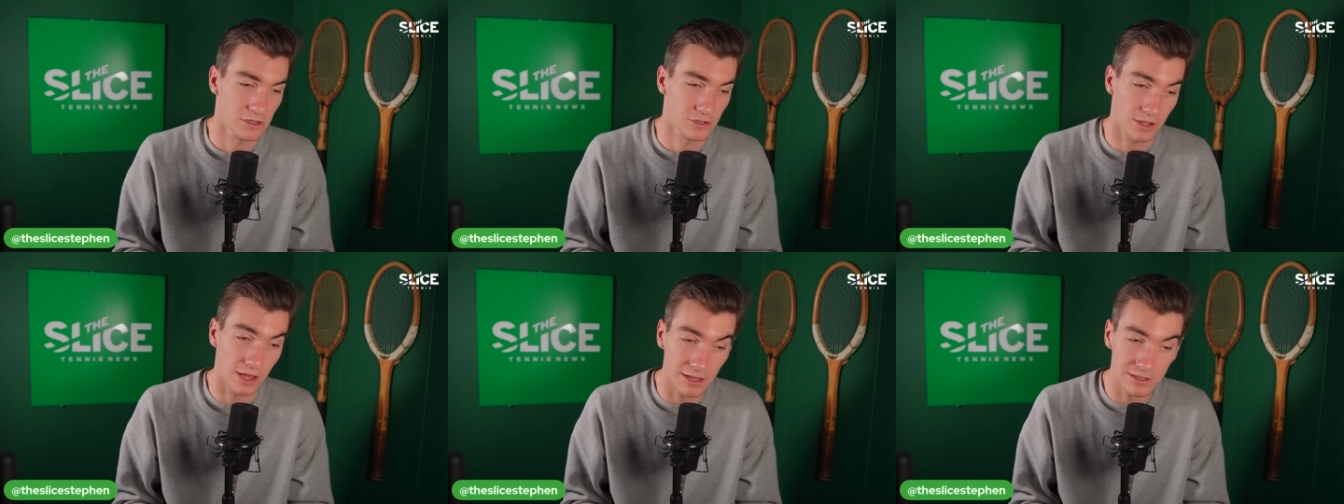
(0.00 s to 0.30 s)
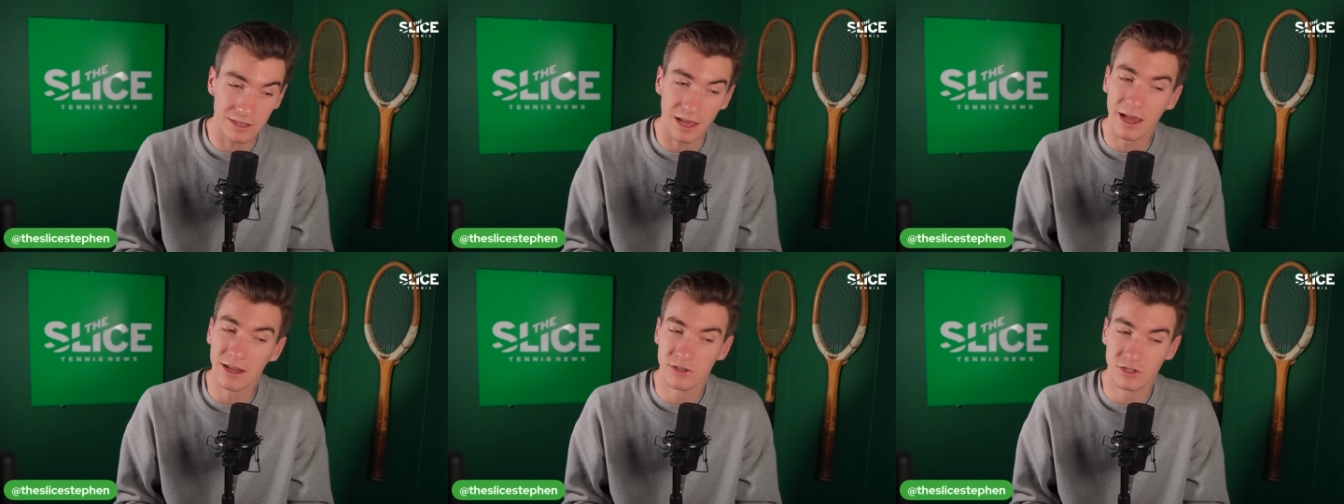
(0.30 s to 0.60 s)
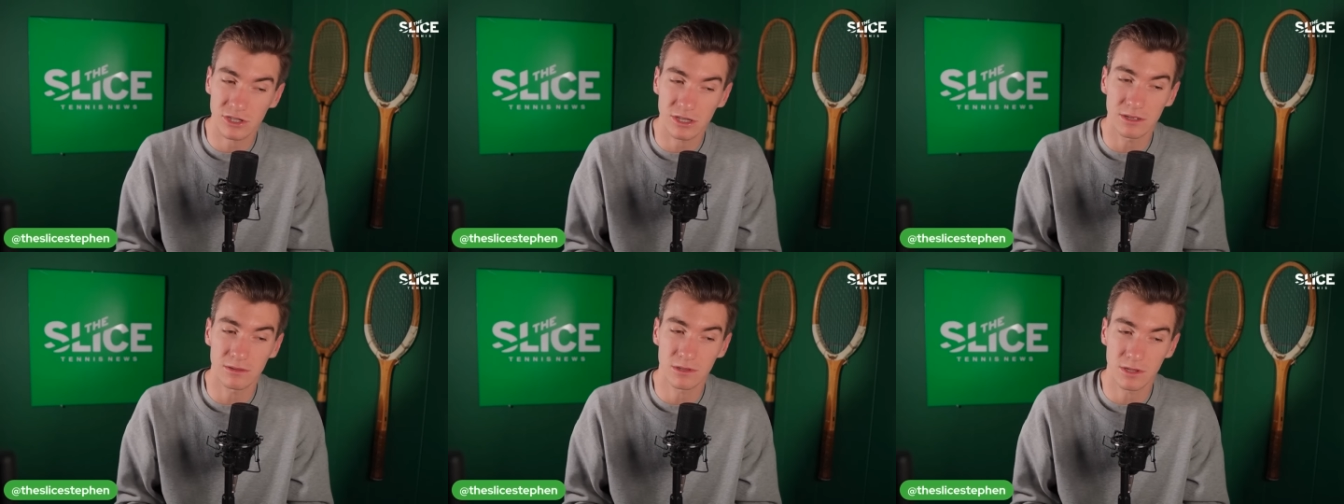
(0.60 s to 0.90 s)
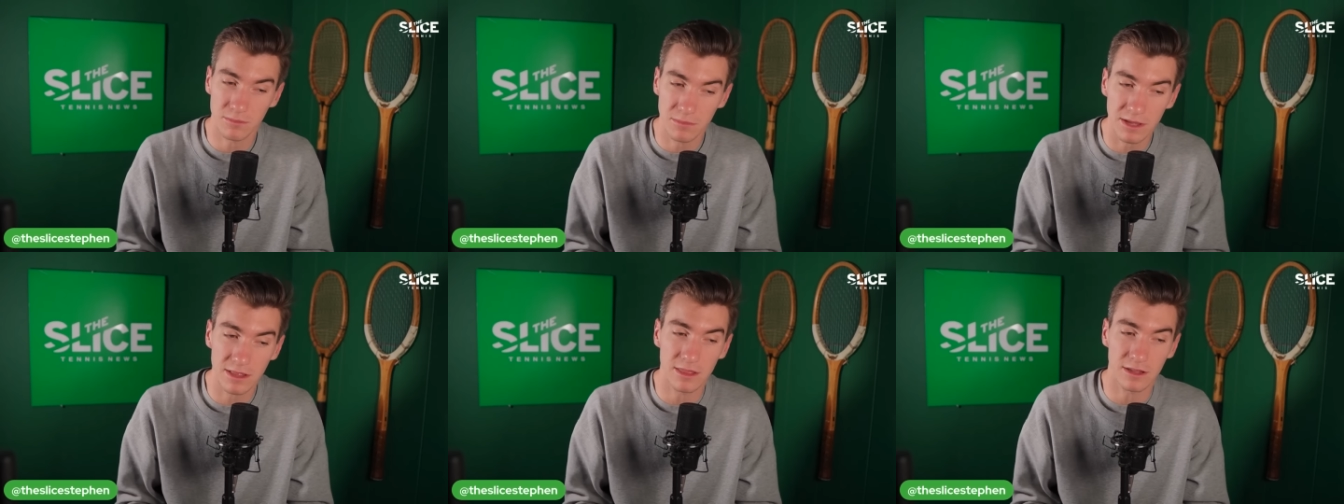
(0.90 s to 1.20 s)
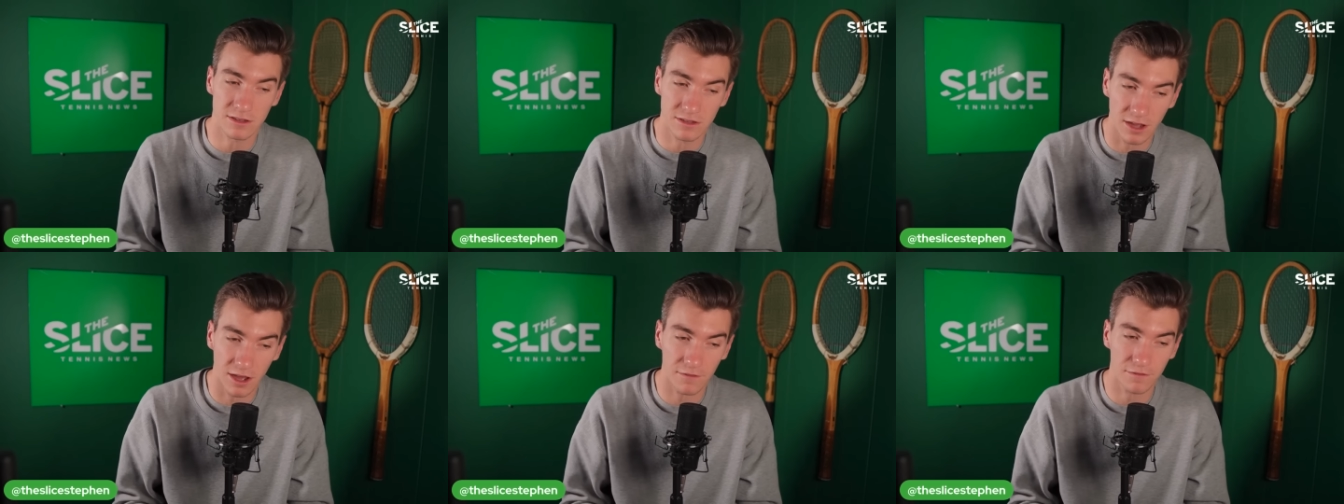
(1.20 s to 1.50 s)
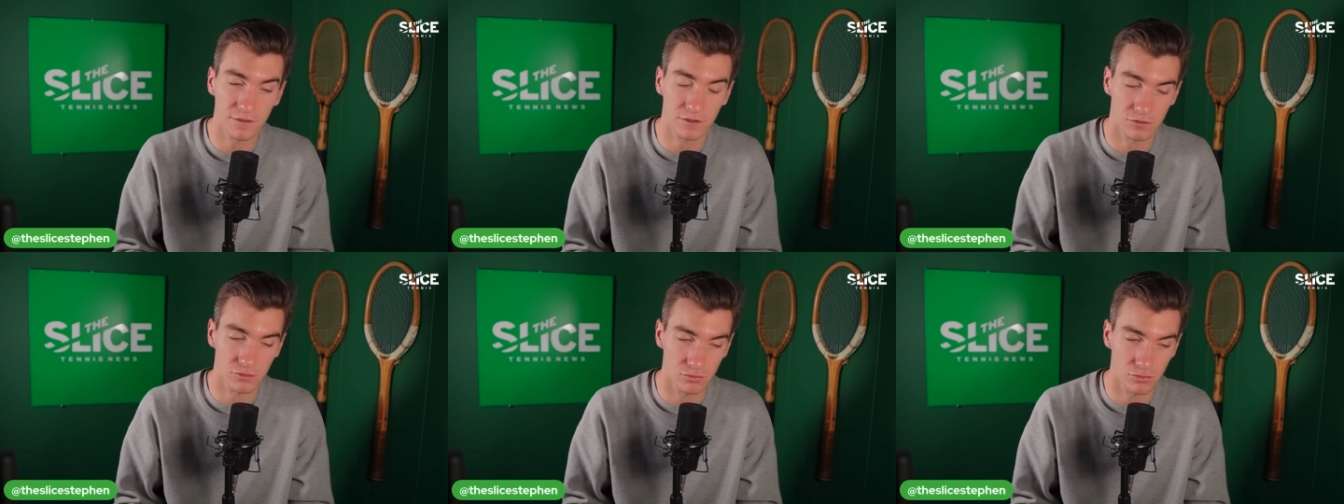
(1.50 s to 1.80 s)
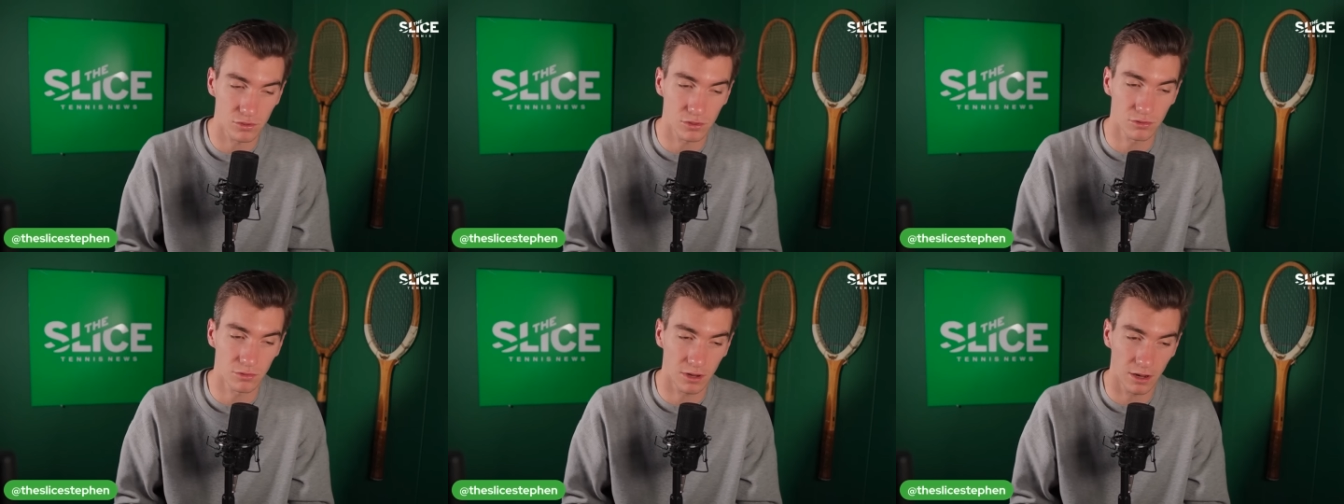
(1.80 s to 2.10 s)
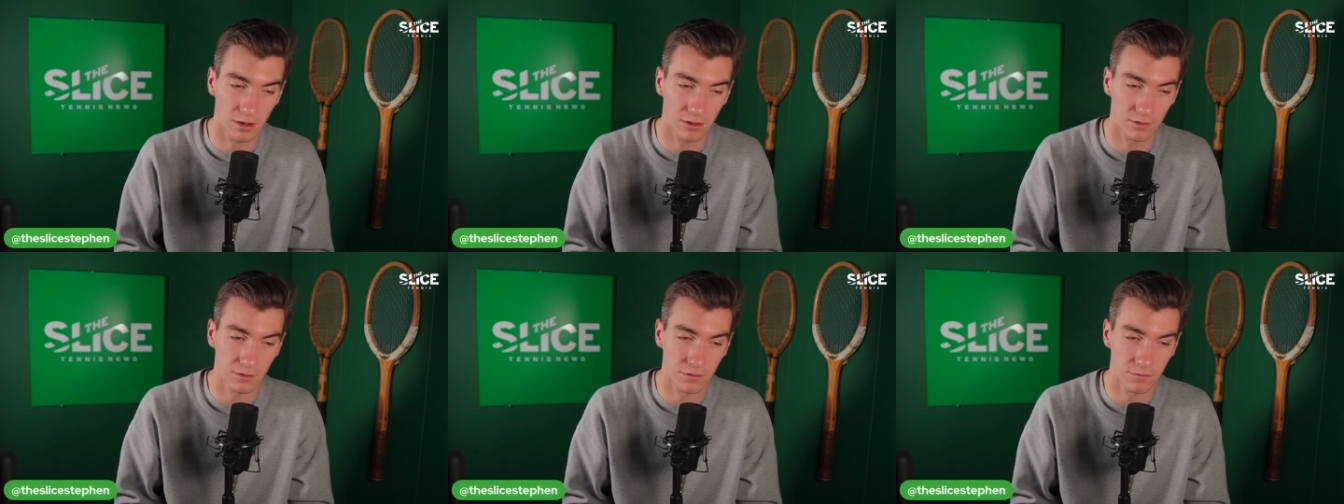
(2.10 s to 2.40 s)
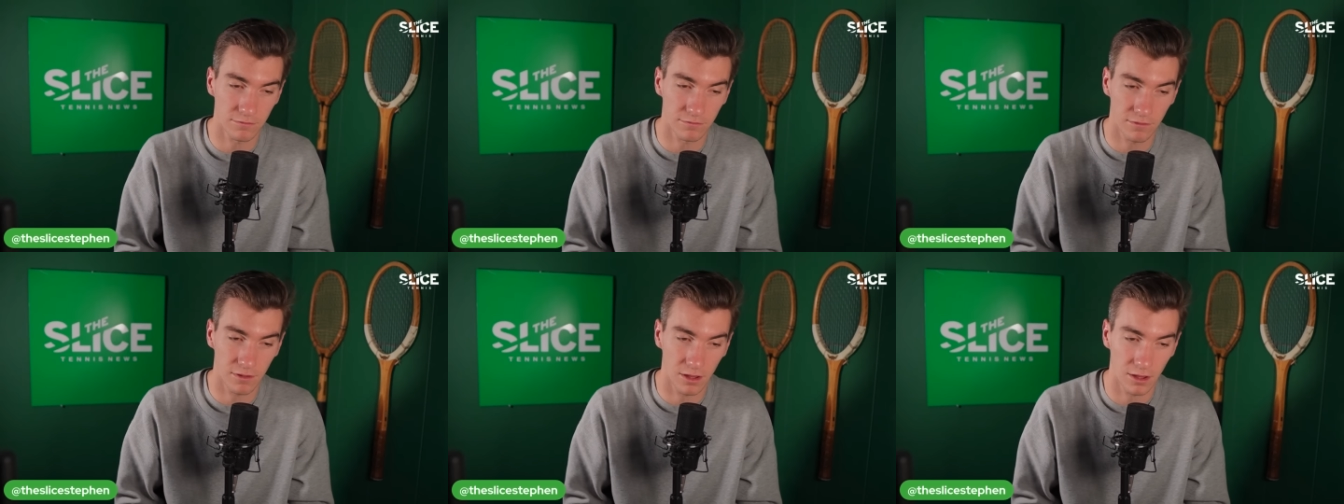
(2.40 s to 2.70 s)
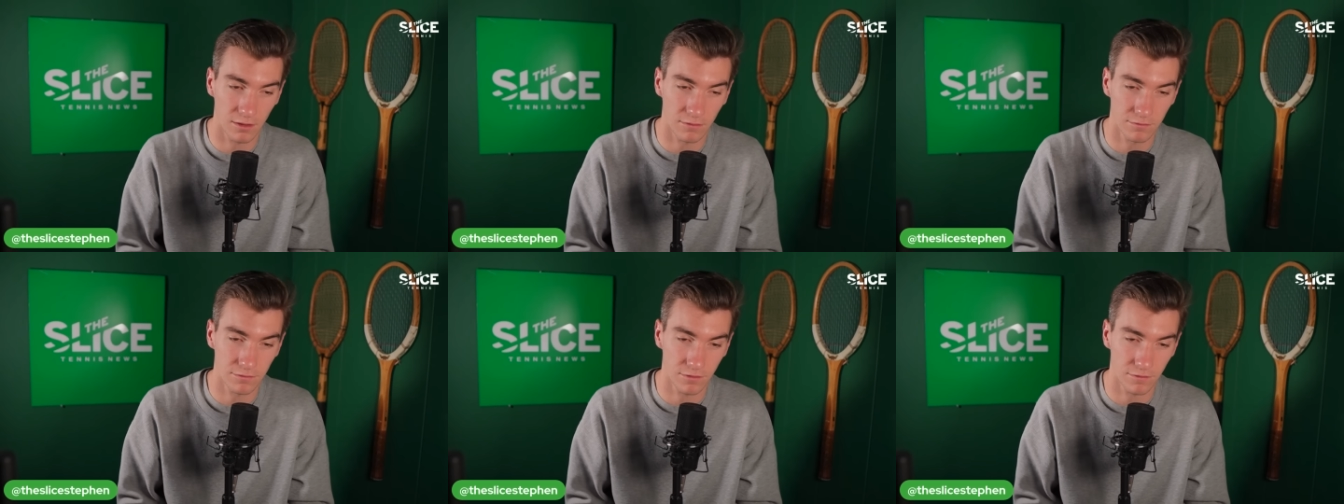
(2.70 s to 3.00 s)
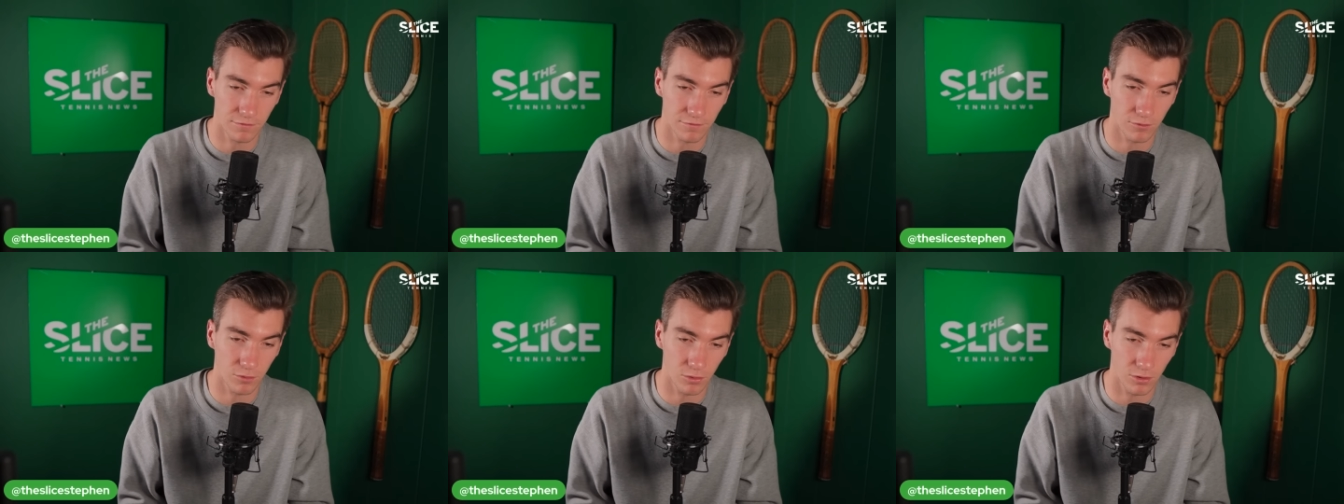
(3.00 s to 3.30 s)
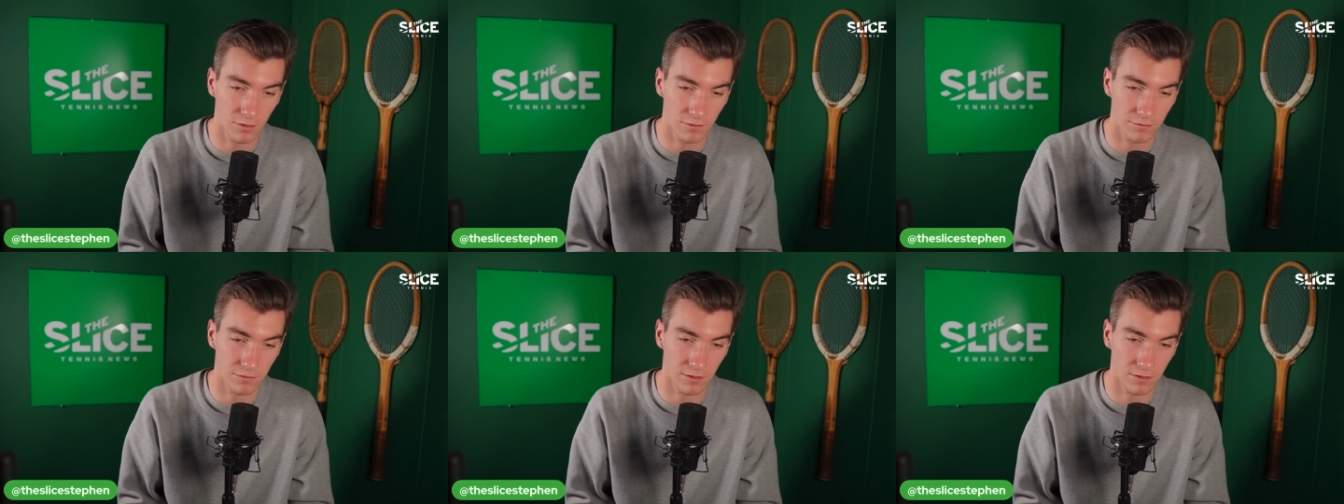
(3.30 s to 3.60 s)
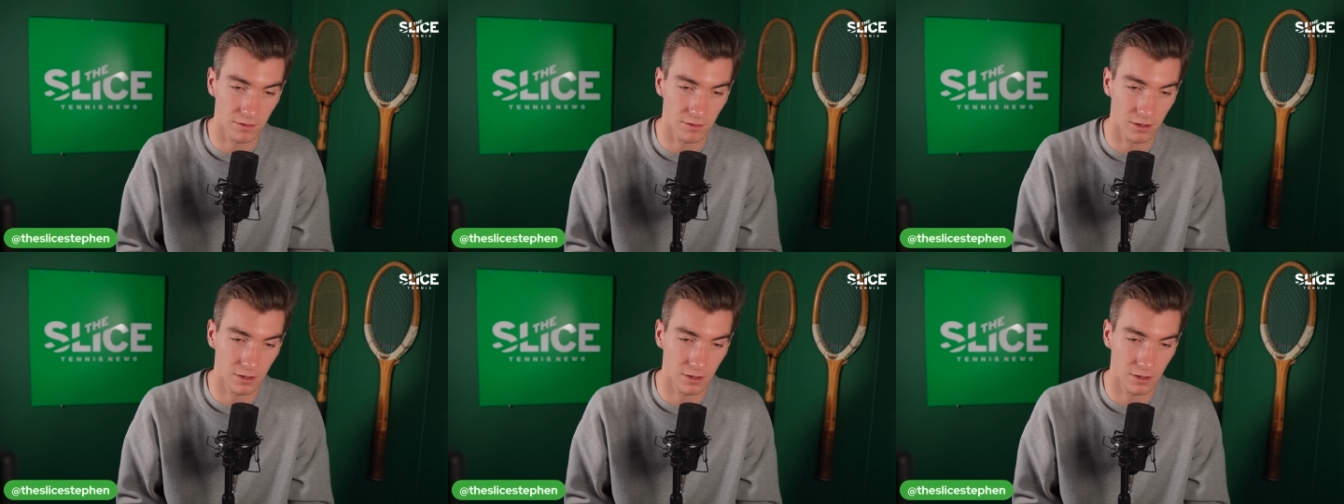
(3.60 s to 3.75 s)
So that's actually, to me, the toughest route of the four.